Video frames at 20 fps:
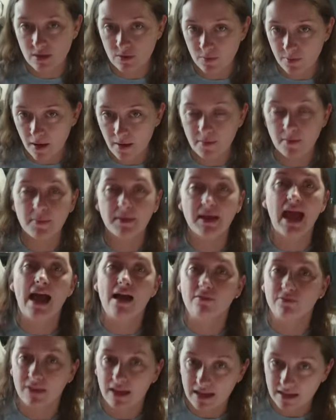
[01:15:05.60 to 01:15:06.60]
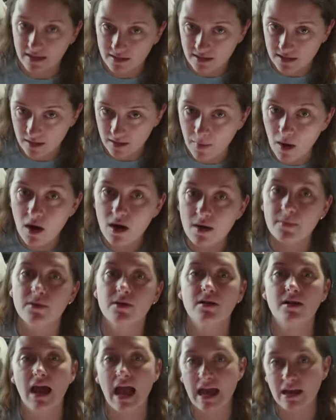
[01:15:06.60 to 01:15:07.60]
probably have like some armor